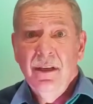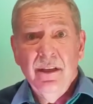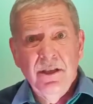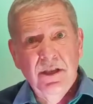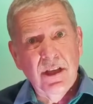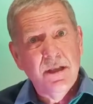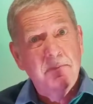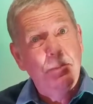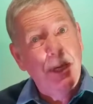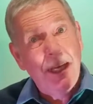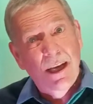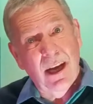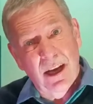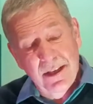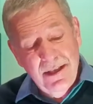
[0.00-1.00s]
just
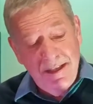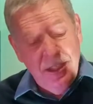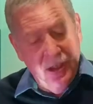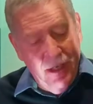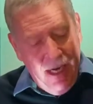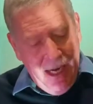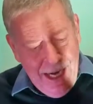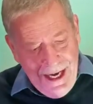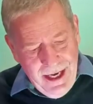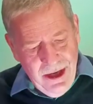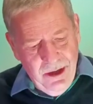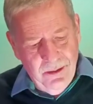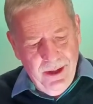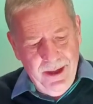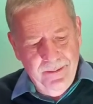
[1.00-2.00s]
because you're
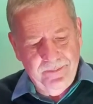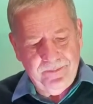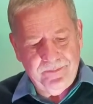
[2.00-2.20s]
angry.